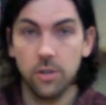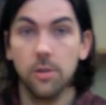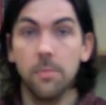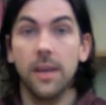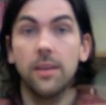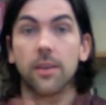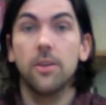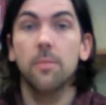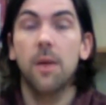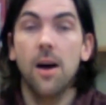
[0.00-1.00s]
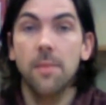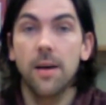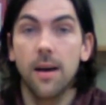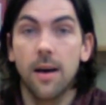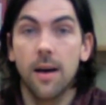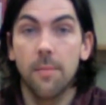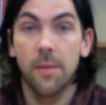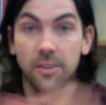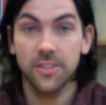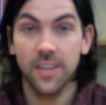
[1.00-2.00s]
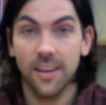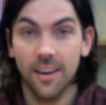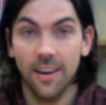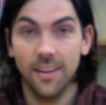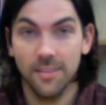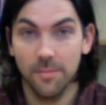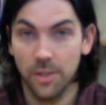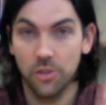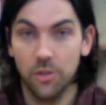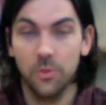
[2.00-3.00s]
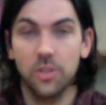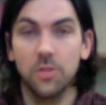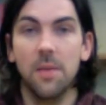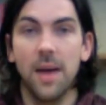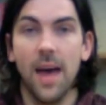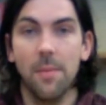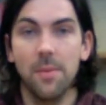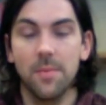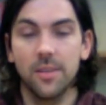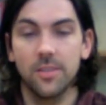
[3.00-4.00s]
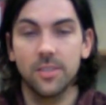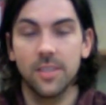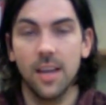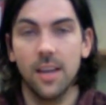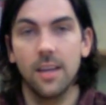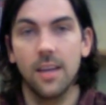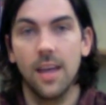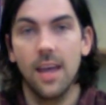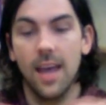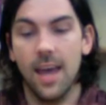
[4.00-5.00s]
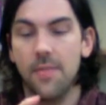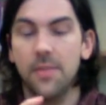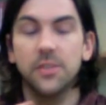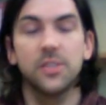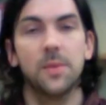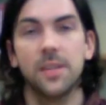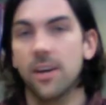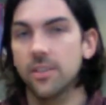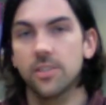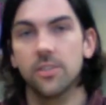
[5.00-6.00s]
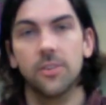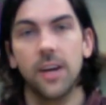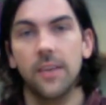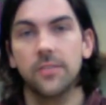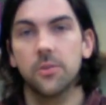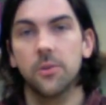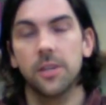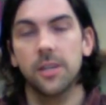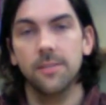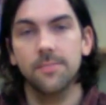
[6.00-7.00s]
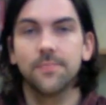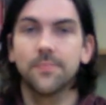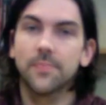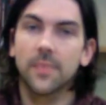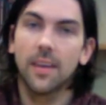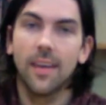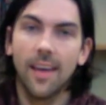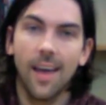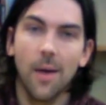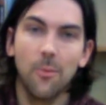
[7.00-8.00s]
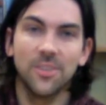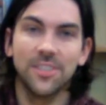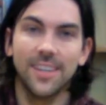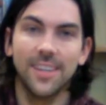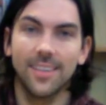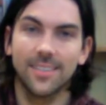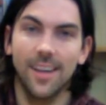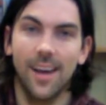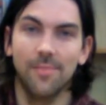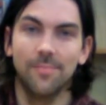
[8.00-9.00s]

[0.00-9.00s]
to make your mom a Mother's Day card. Make sure to wish your mom a happy Mother's Day. And this has been the Arts and Crafts Corner, and we'll see you next time.